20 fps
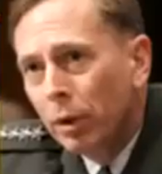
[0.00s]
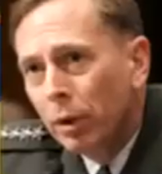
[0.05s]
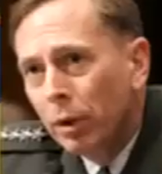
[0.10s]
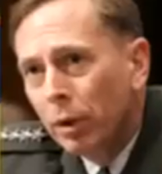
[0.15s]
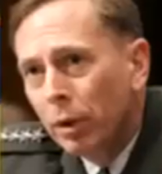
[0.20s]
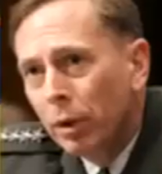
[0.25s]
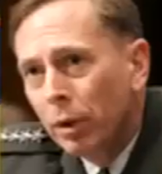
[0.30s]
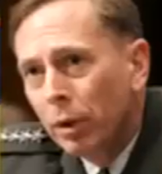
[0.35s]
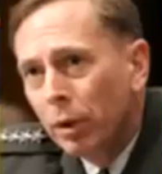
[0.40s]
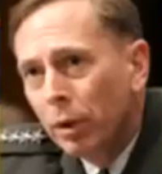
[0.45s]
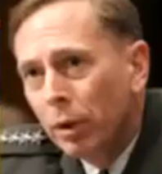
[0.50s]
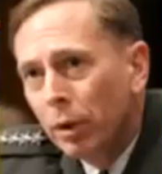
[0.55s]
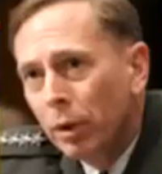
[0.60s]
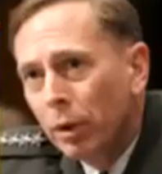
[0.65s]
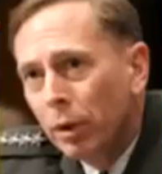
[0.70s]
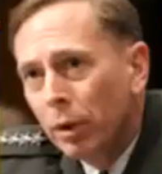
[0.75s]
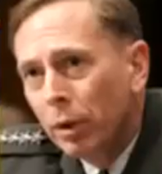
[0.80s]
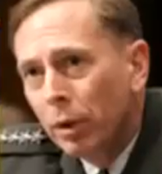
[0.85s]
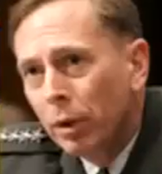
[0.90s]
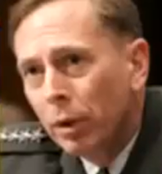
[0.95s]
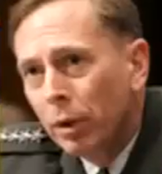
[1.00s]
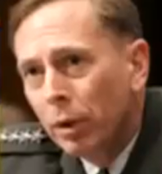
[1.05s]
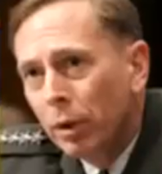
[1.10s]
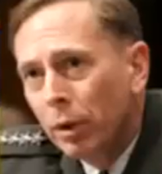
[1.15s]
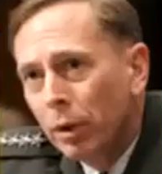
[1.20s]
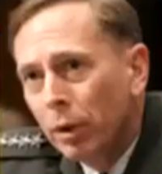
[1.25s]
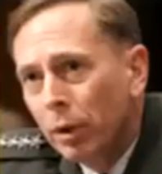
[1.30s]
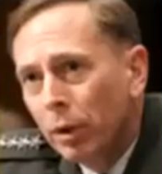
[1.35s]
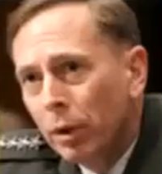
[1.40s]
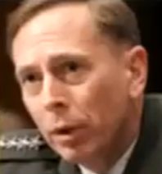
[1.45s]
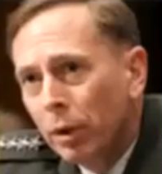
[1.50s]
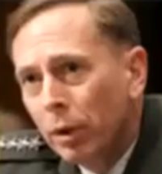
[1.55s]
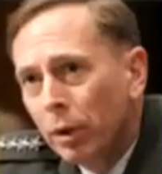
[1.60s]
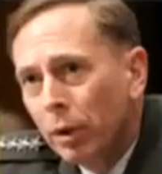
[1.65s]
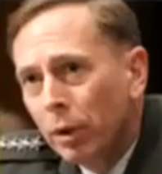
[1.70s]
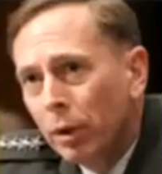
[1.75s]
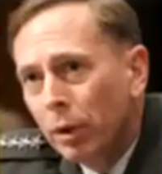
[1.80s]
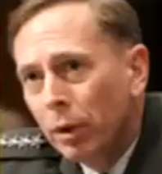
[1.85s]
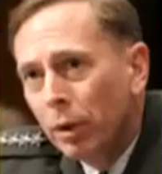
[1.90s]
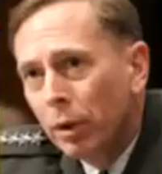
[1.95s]

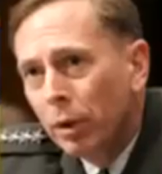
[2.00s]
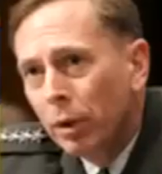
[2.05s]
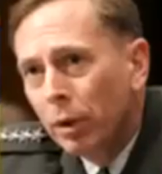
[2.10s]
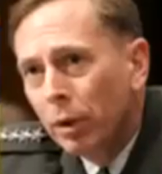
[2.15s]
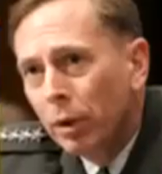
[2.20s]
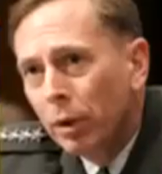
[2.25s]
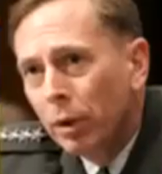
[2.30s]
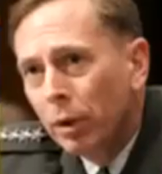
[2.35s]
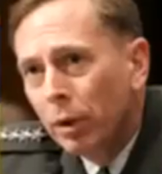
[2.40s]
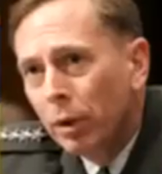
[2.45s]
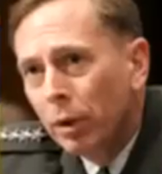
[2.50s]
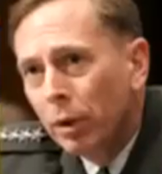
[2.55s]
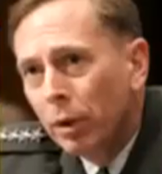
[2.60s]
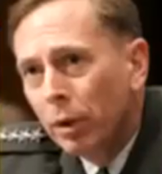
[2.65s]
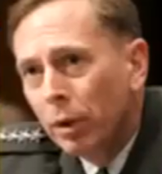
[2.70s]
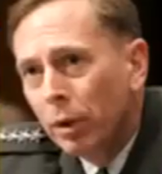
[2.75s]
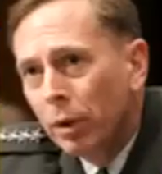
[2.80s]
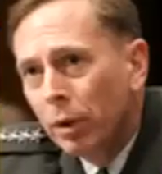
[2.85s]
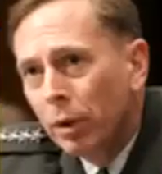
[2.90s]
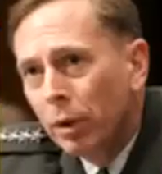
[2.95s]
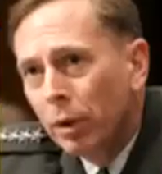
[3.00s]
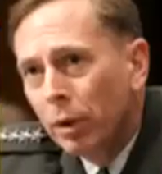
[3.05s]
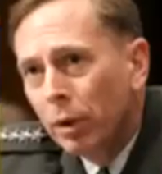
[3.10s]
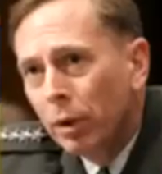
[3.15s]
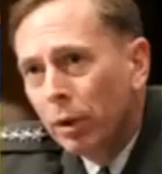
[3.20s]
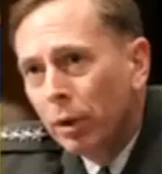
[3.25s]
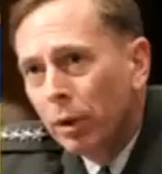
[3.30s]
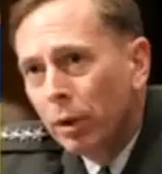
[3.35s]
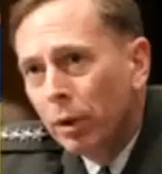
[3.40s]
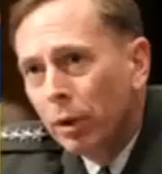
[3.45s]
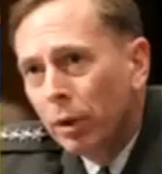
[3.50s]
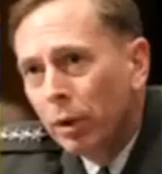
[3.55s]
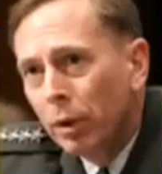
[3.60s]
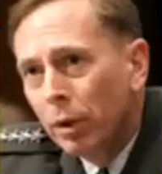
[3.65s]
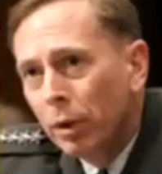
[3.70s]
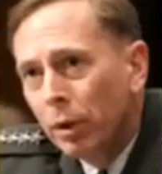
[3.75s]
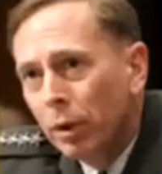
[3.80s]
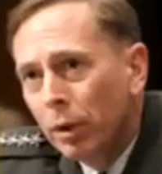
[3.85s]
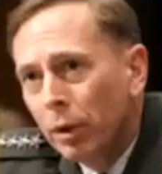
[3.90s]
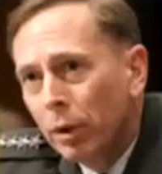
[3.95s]

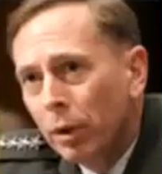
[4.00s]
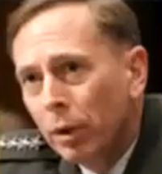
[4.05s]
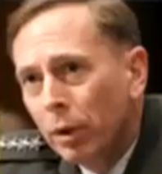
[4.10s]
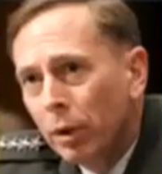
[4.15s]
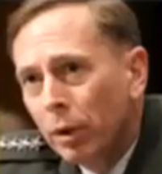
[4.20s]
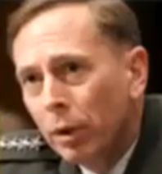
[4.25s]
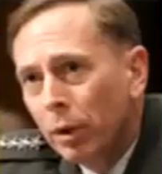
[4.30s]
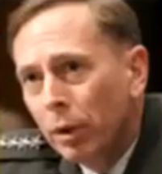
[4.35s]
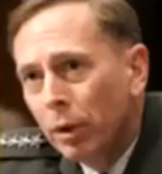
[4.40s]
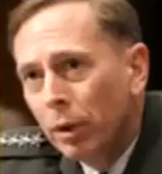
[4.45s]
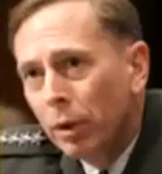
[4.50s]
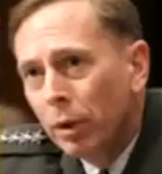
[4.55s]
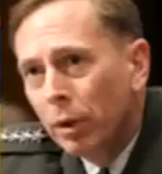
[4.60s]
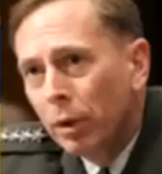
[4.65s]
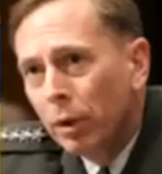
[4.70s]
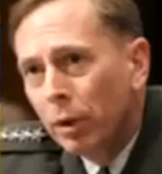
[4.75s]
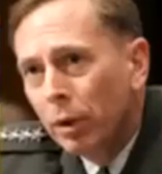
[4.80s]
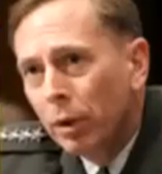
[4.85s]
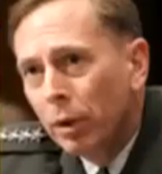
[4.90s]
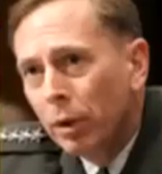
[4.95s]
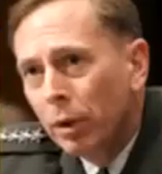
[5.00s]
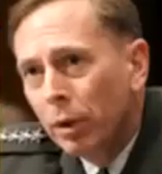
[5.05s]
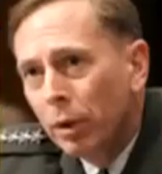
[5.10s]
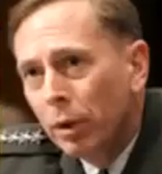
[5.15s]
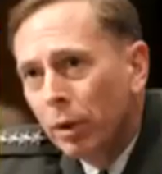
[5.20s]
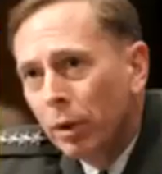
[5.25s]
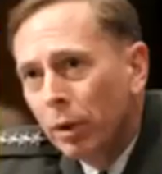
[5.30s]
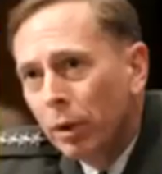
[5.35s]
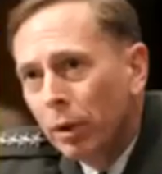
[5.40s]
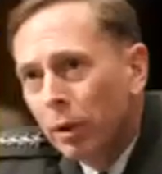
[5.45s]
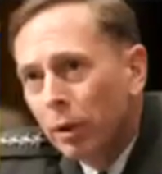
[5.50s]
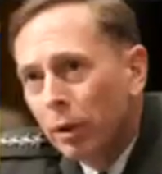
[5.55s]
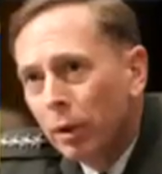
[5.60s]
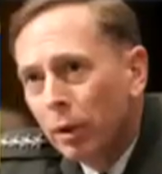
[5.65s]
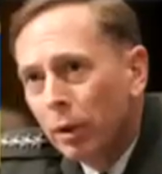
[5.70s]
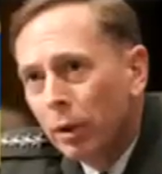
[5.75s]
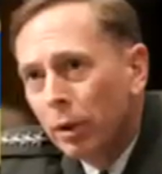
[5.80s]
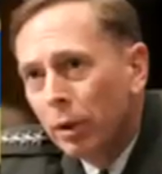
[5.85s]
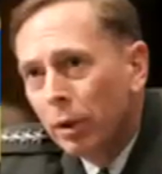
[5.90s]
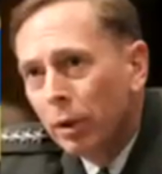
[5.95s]

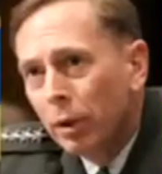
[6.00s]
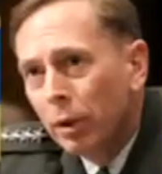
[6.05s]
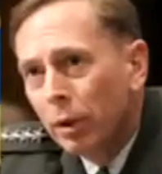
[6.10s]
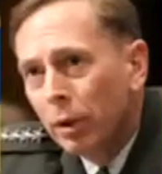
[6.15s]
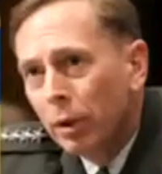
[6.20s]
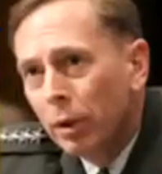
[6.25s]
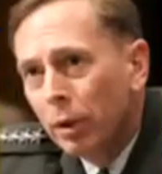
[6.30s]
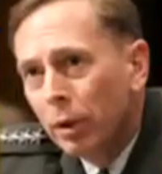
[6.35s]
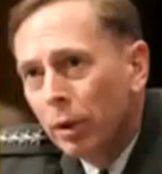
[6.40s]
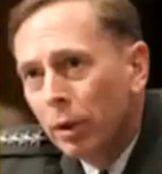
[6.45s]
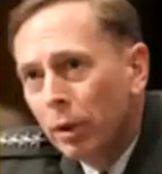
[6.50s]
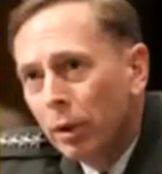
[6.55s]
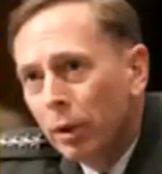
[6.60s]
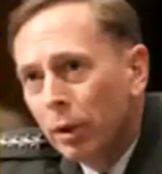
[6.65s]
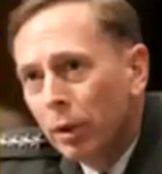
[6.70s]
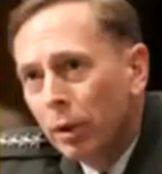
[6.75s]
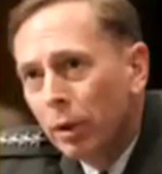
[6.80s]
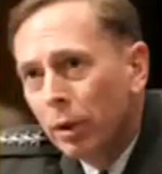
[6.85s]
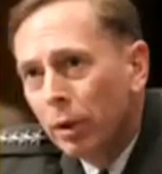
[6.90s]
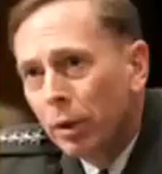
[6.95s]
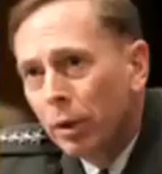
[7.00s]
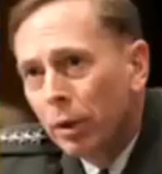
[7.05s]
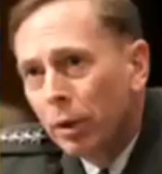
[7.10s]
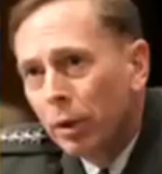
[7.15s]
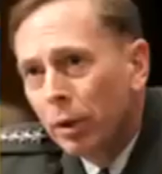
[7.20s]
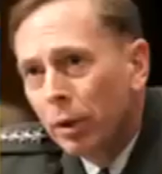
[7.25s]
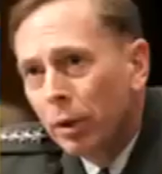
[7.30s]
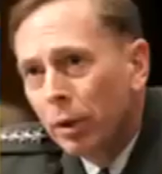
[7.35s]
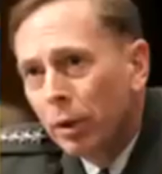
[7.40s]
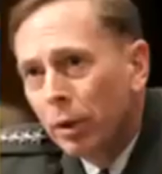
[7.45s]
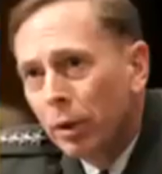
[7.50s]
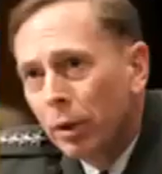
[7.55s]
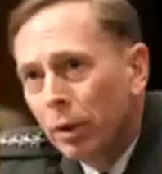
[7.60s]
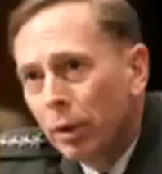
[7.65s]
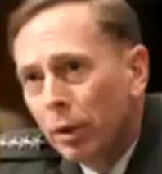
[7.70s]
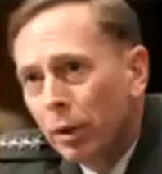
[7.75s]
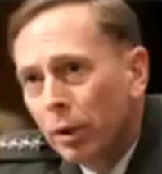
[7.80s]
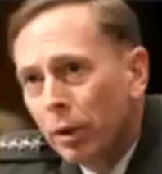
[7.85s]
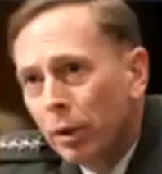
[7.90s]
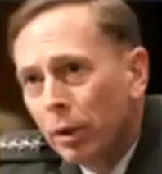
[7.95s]
This person isn't speaking.